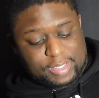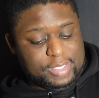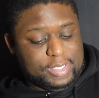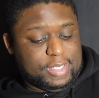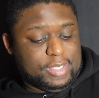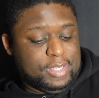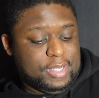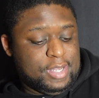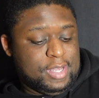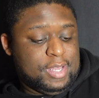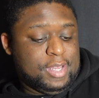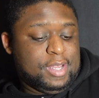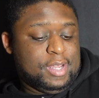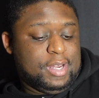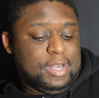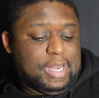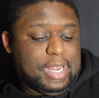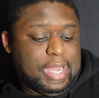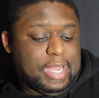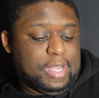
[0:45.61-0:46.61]
Look,
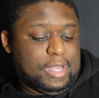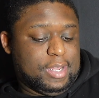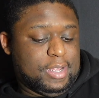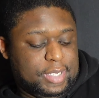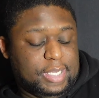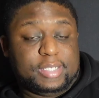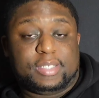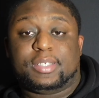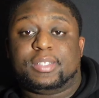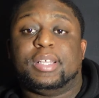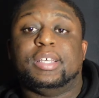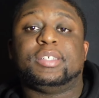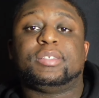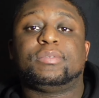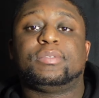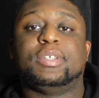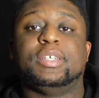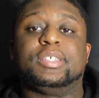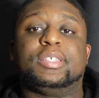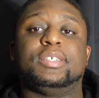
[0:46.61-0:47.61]
like this
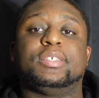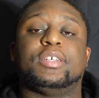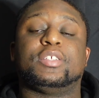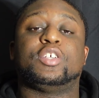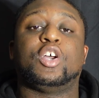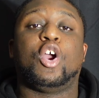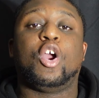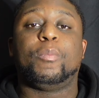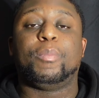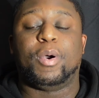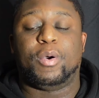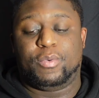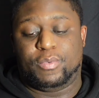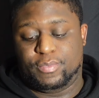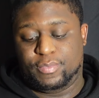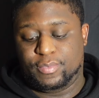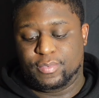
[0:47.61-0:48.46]
is a turbo.